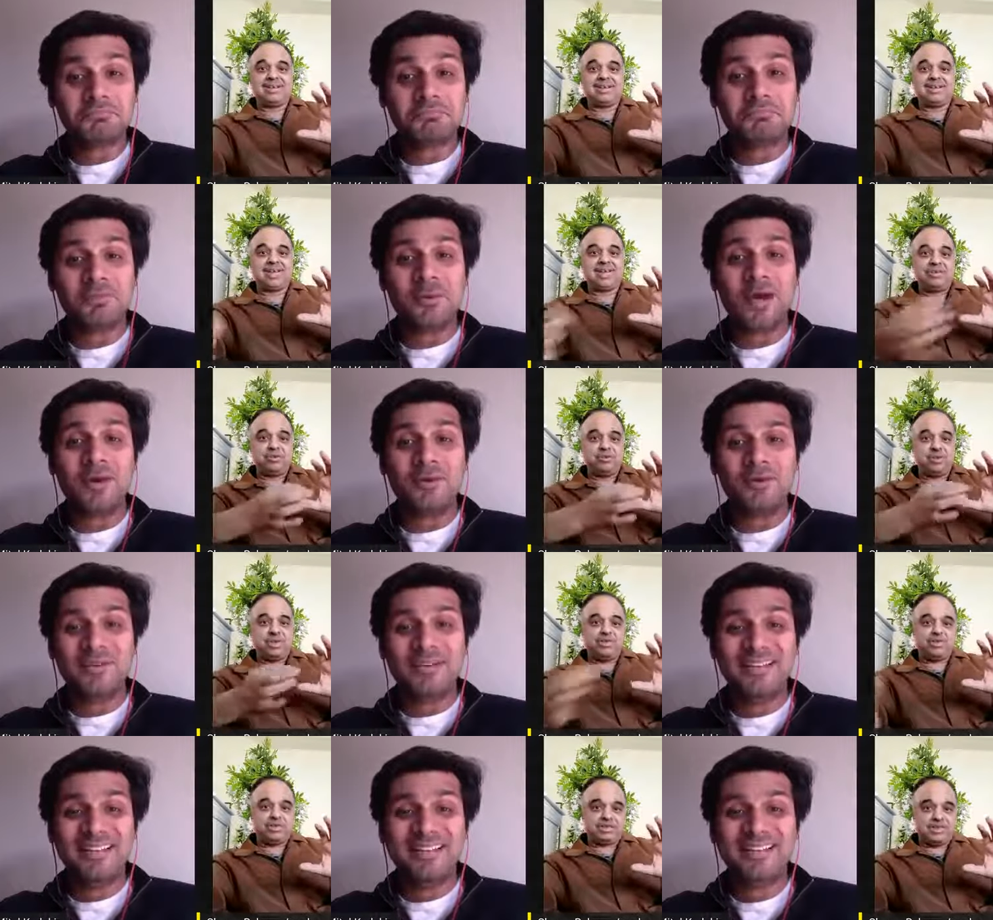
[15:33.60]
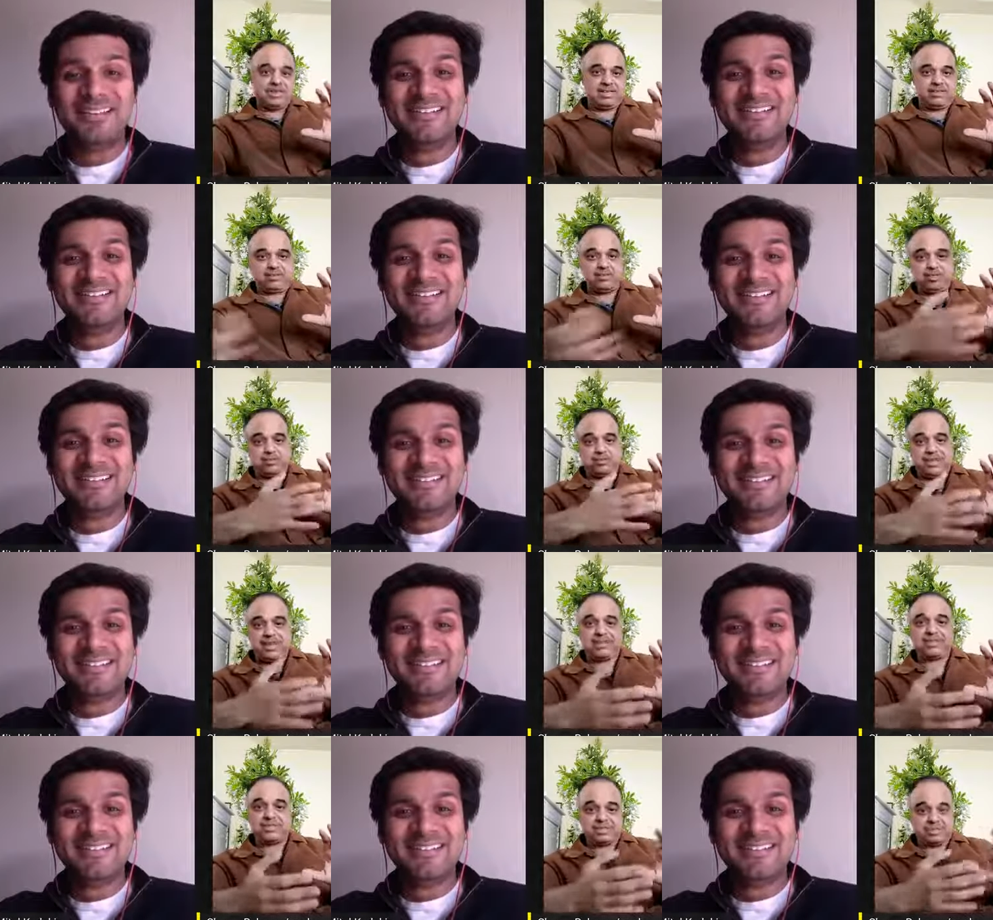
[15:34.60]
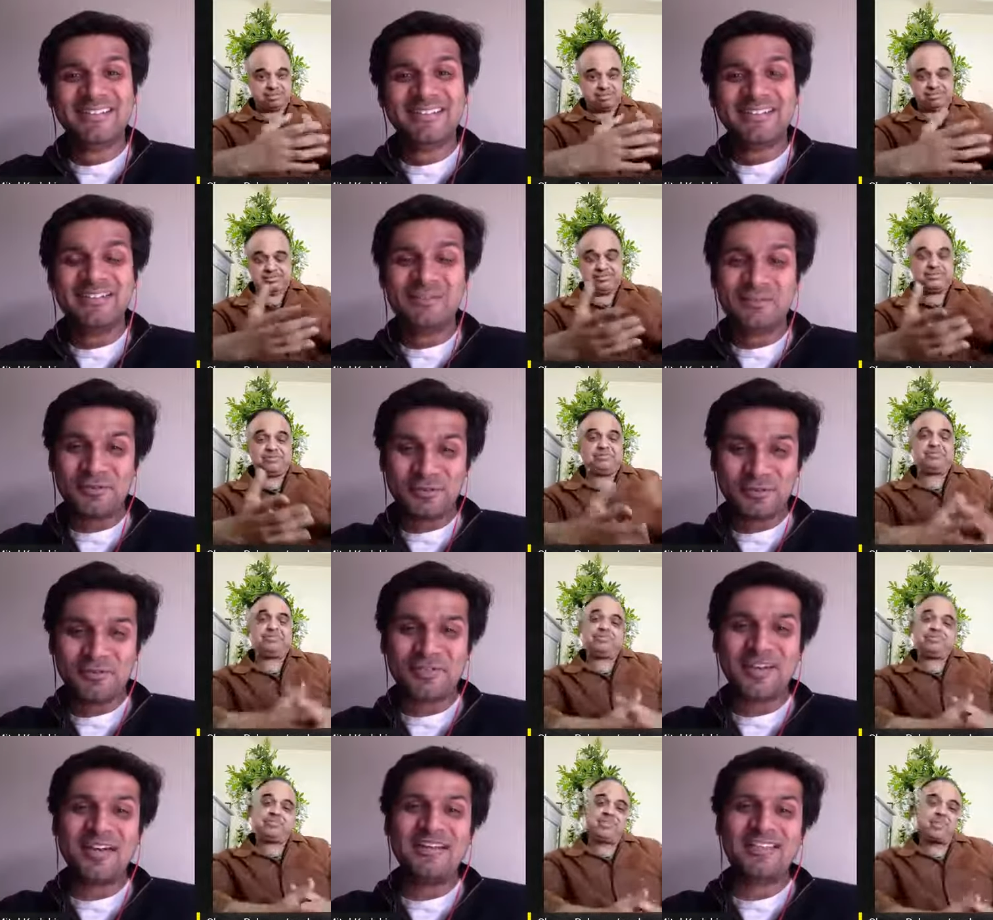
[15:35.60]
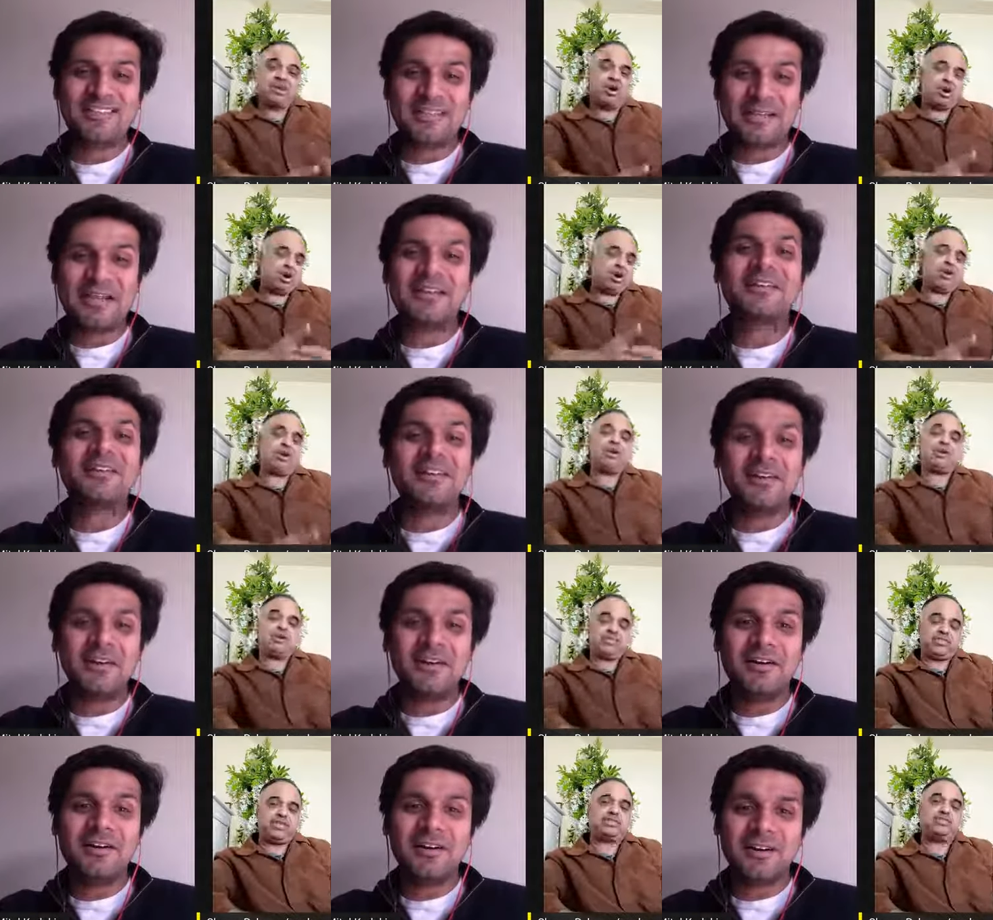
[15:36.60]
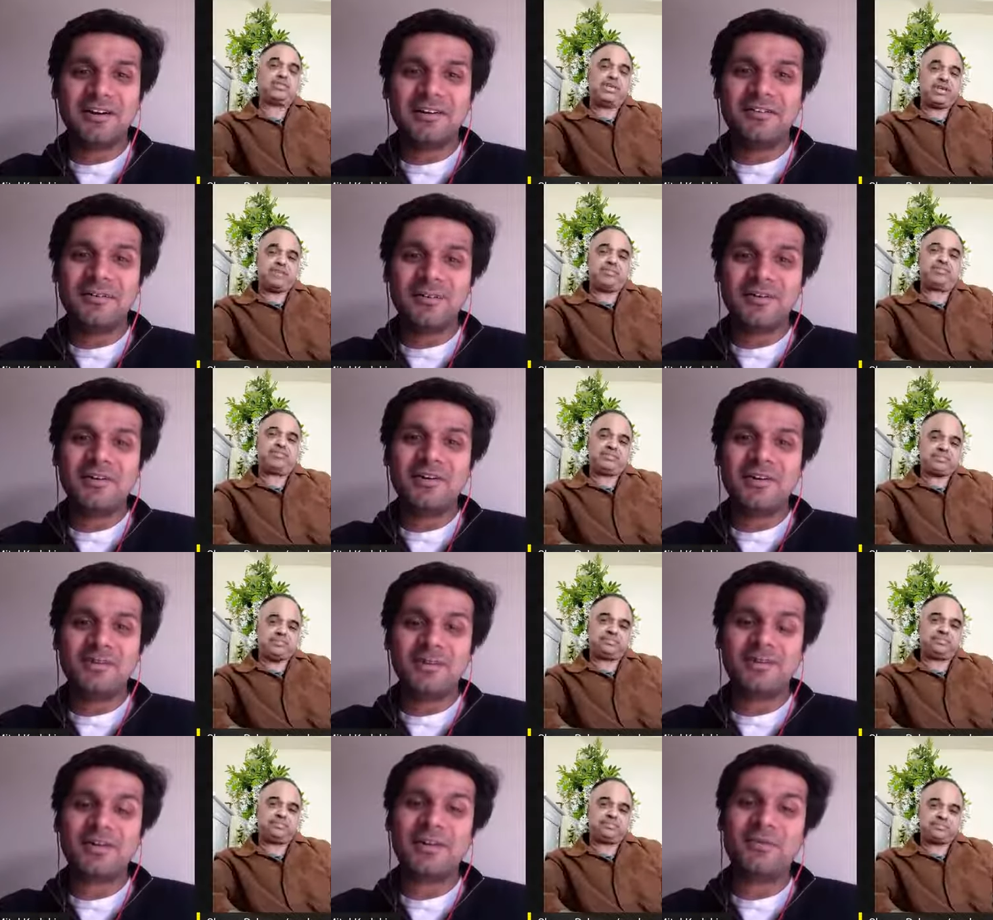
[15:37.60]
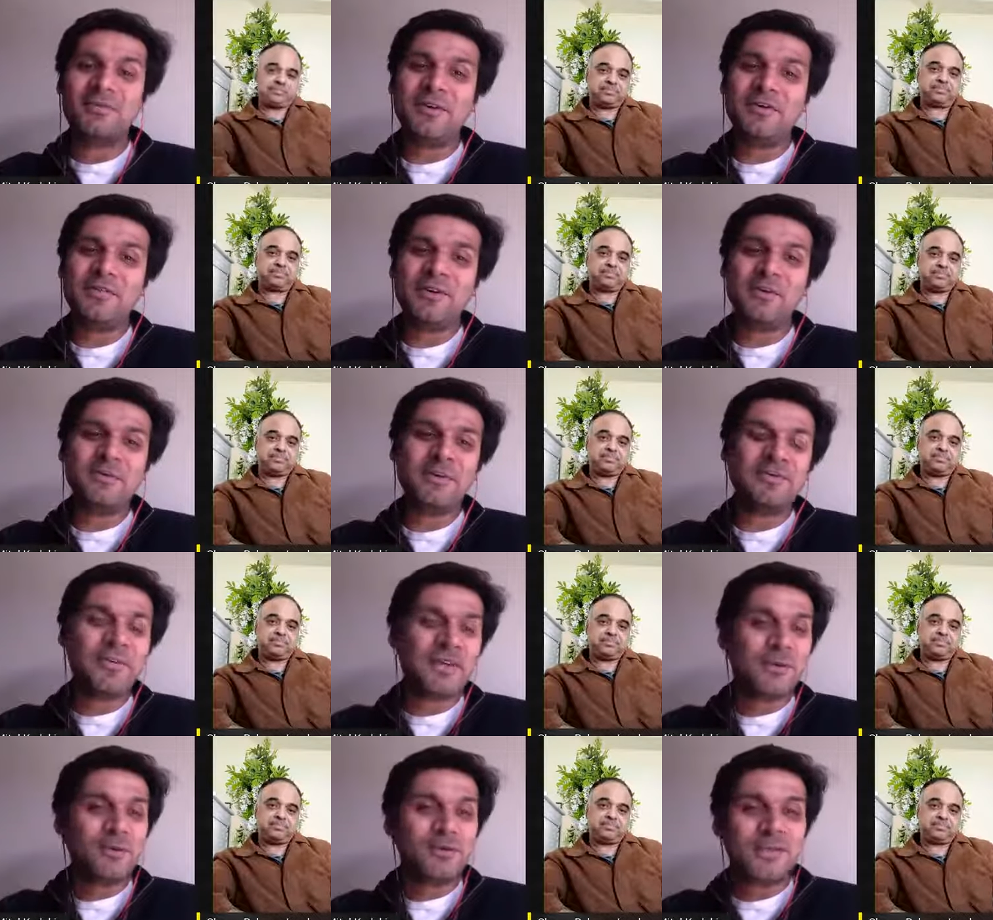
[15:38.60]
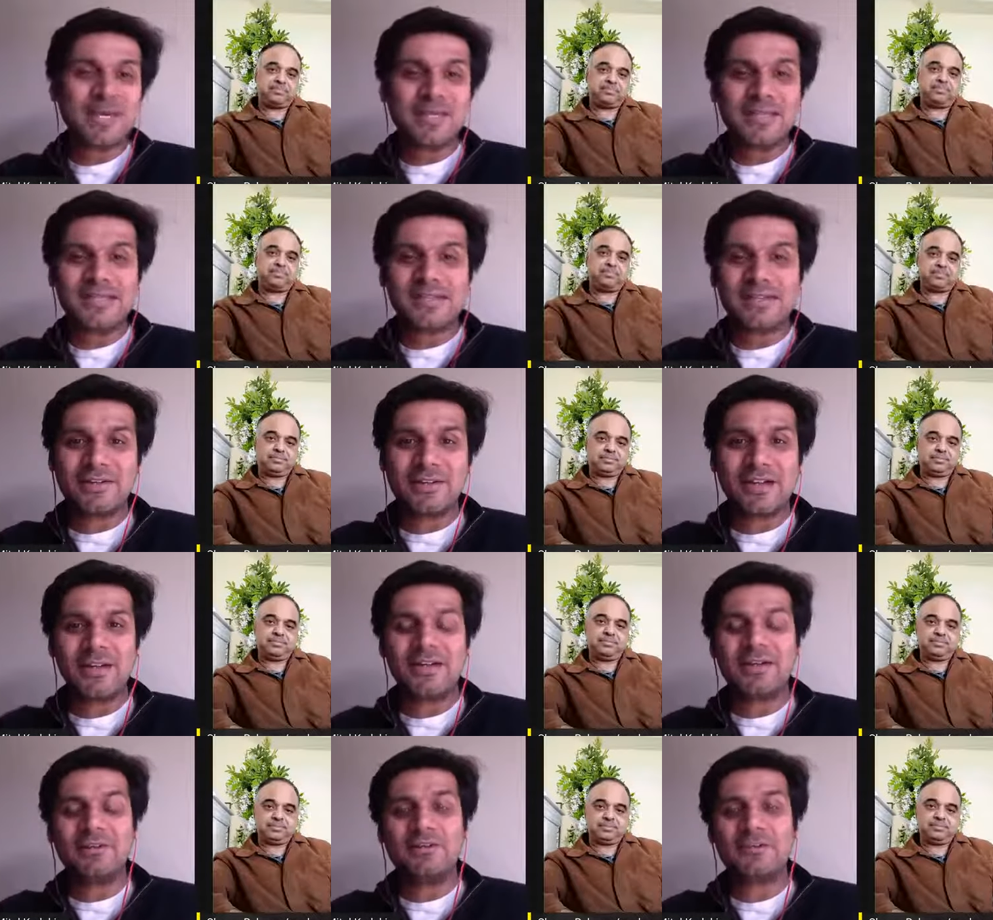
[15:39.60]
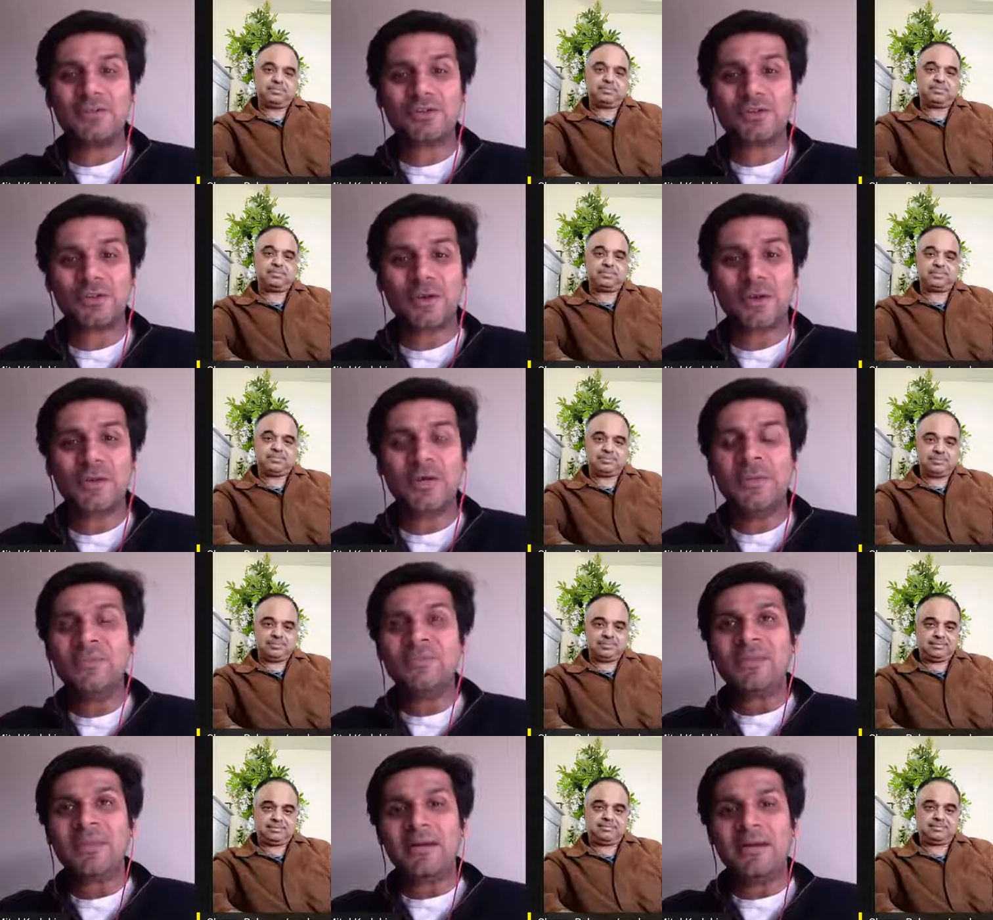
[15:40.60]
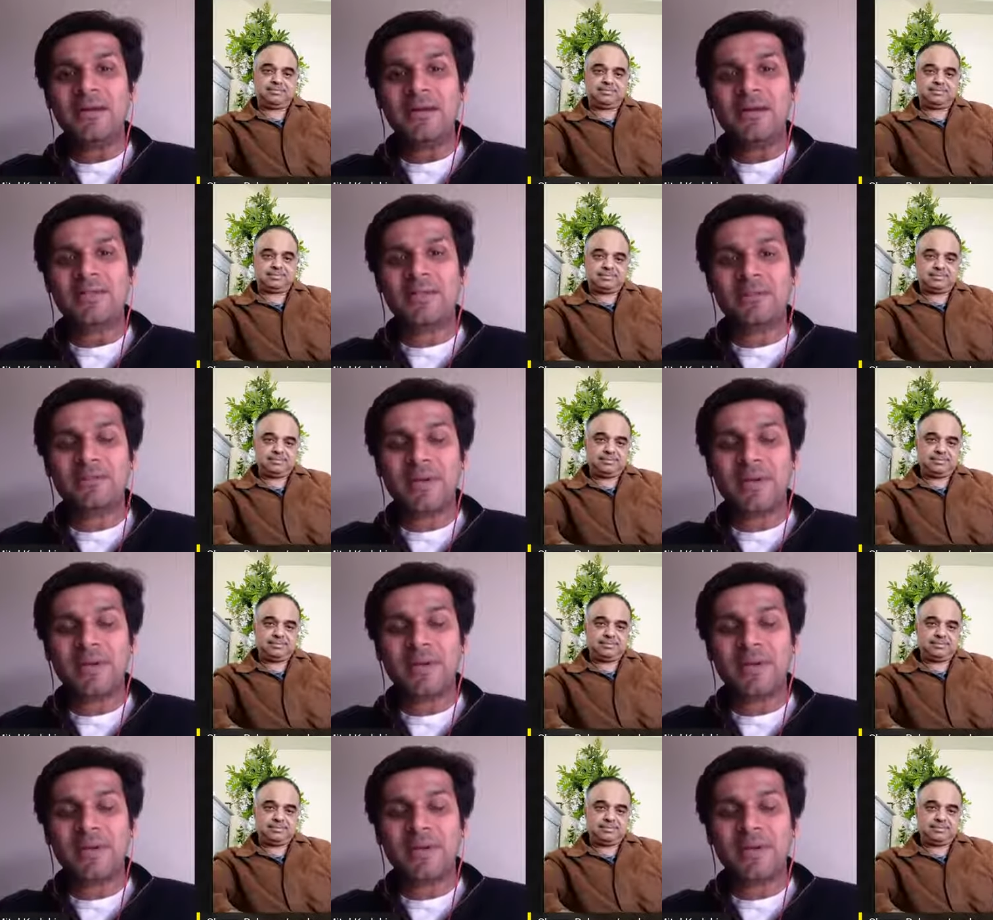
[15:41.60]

Speaker 1: Wow. And you leave it, and it goes back.
Speaker 2: So, so like. So all kind of things Okay, perfect, perfect. No, that is great uh, for sure. Uh, it's a